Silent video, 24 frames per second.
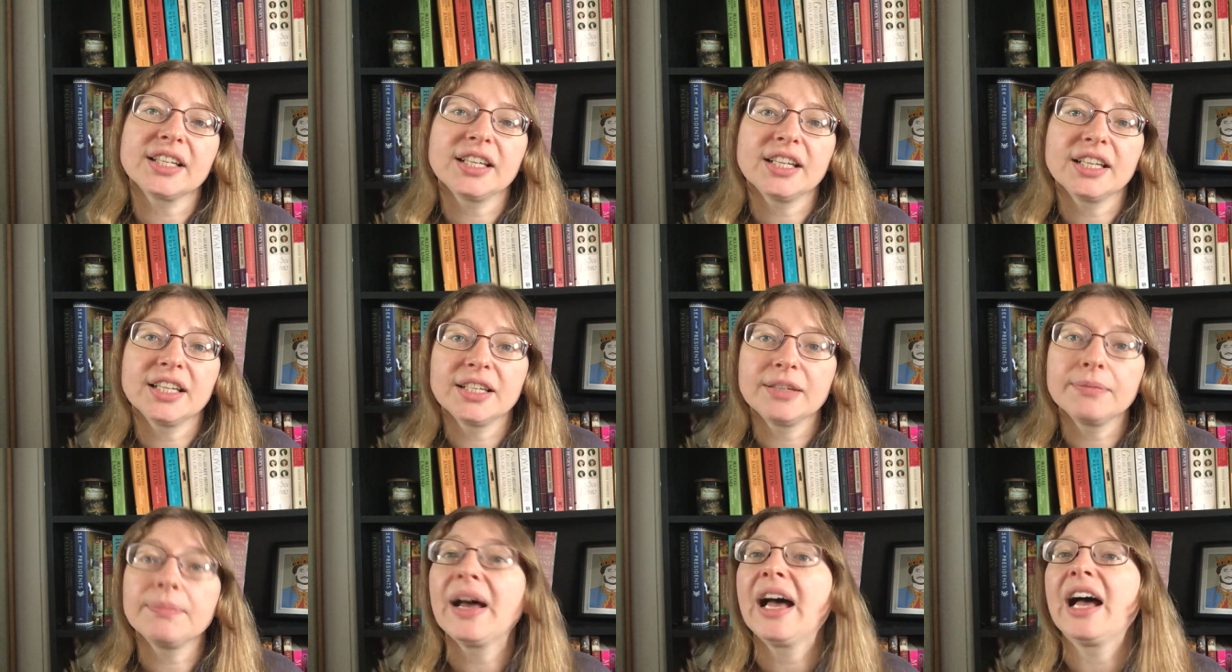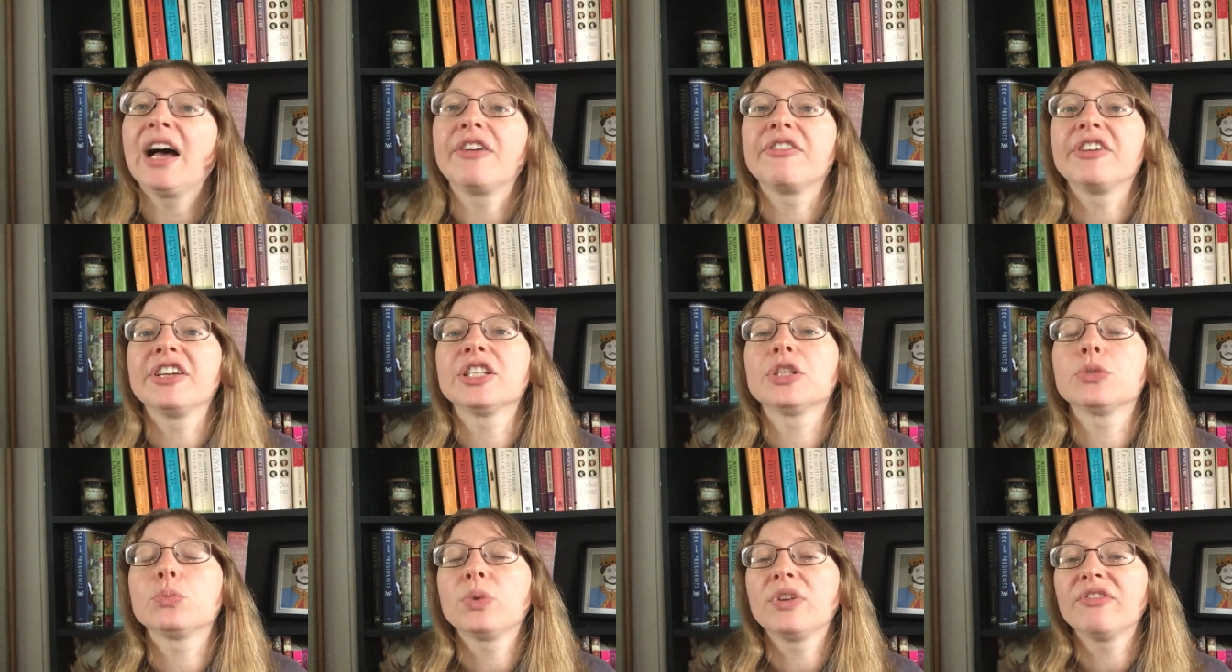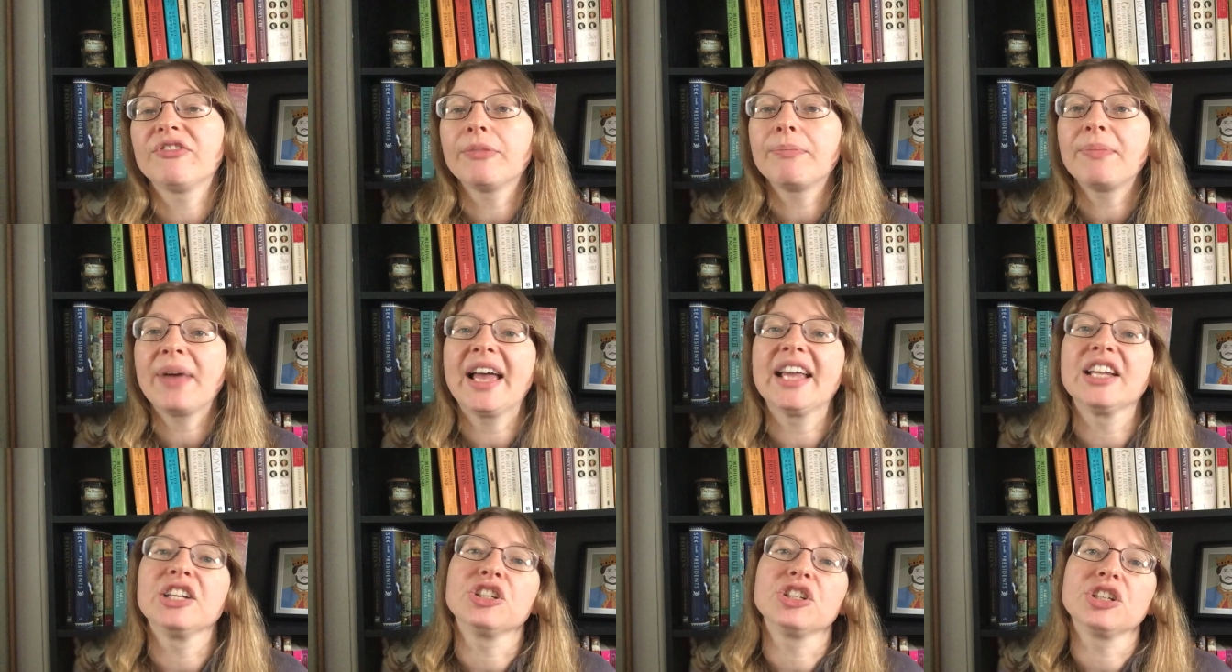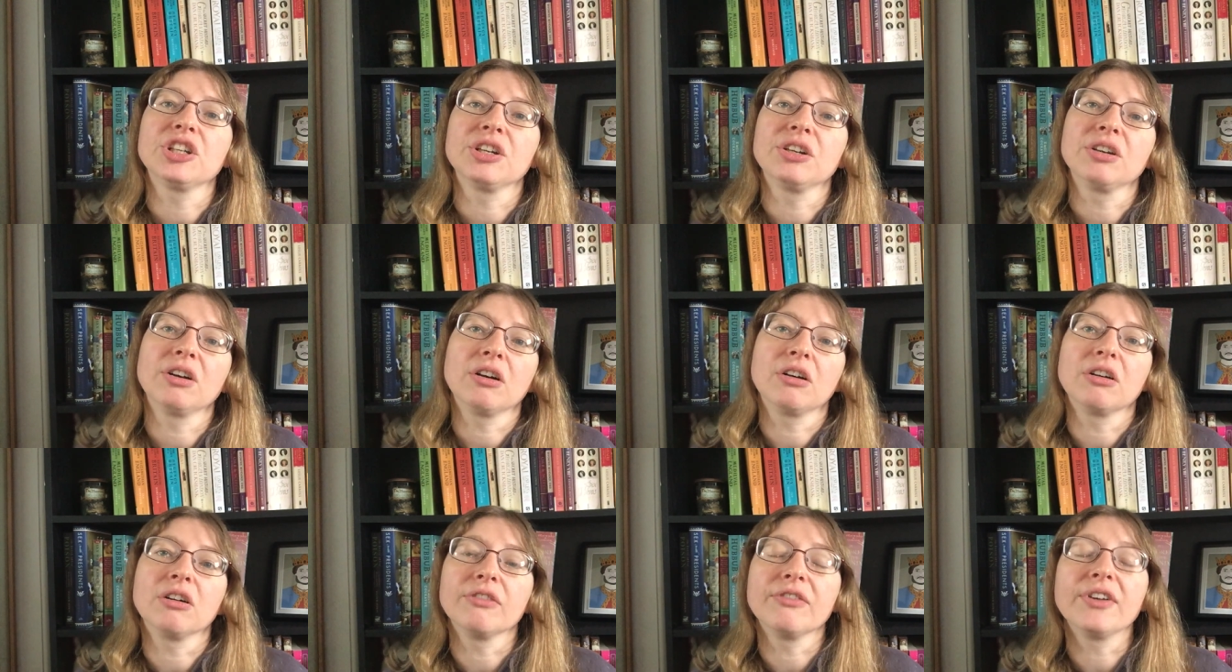in Paris with a pension
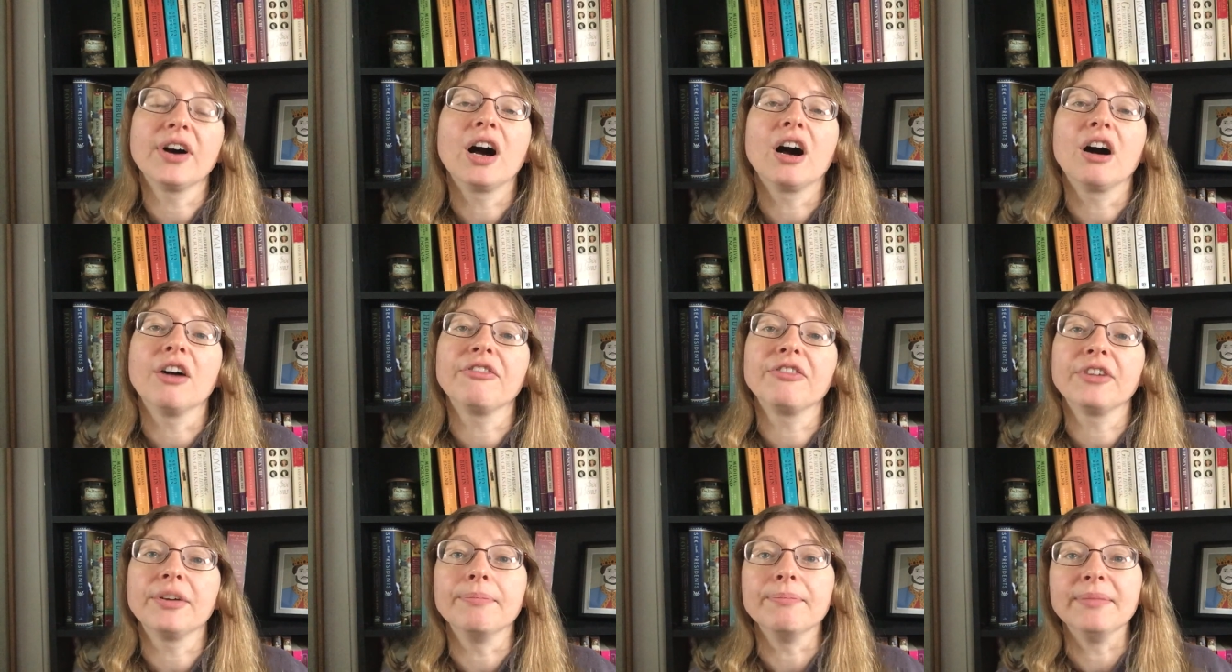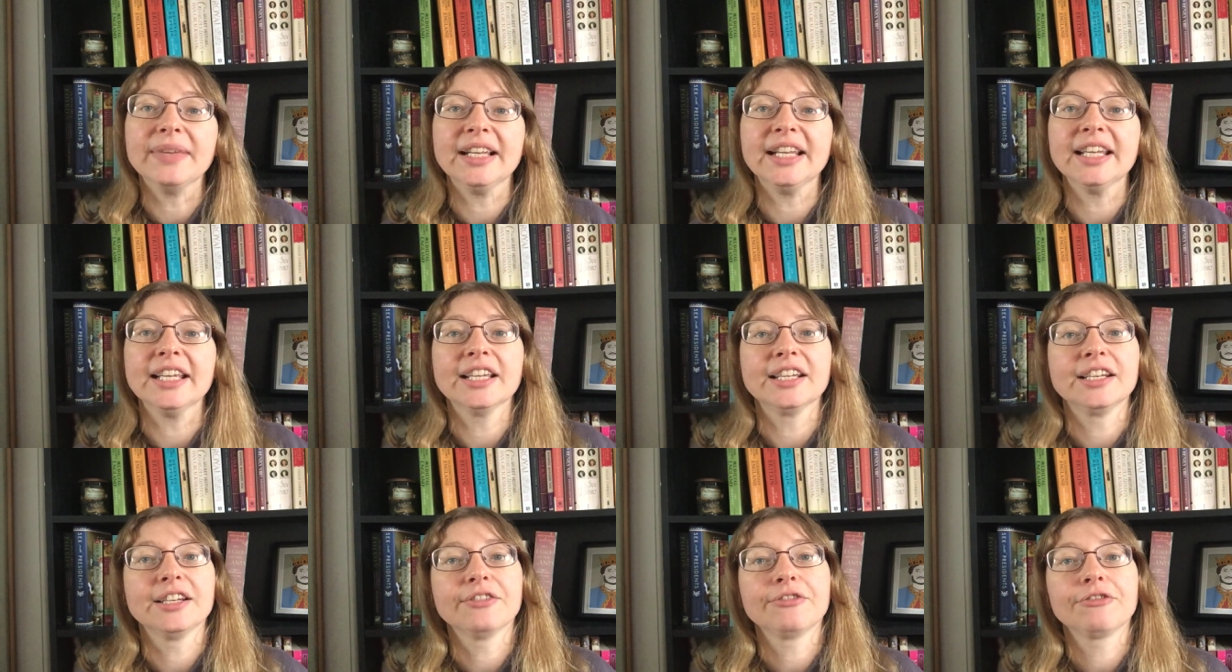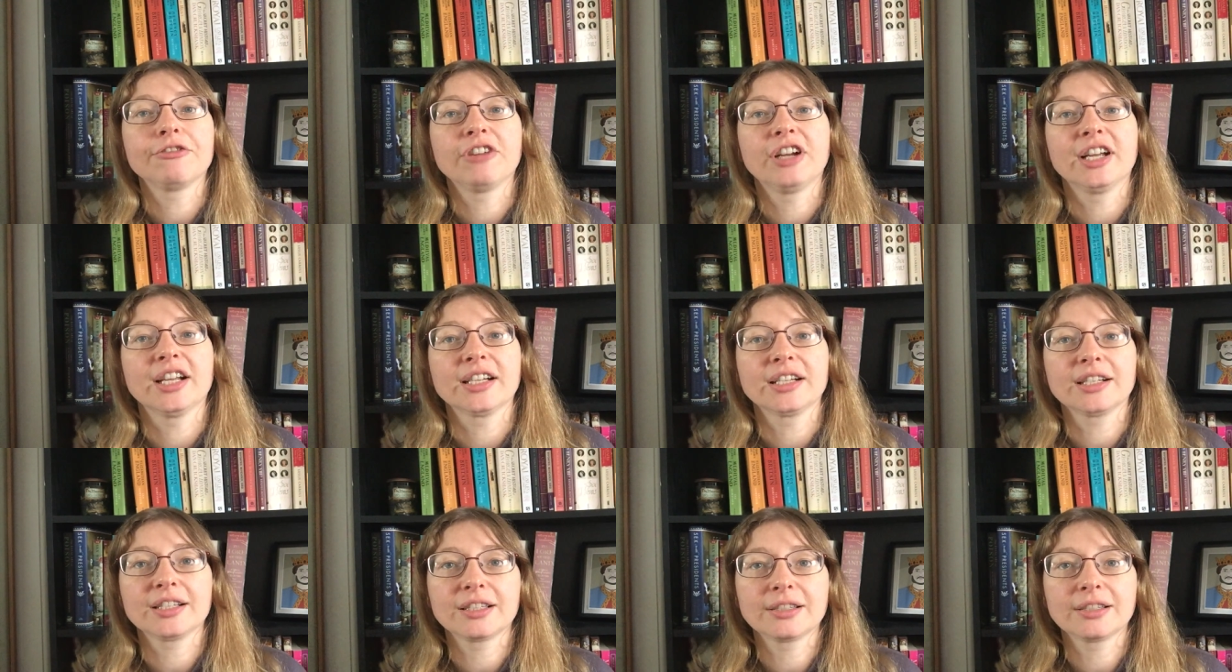of half a million francs.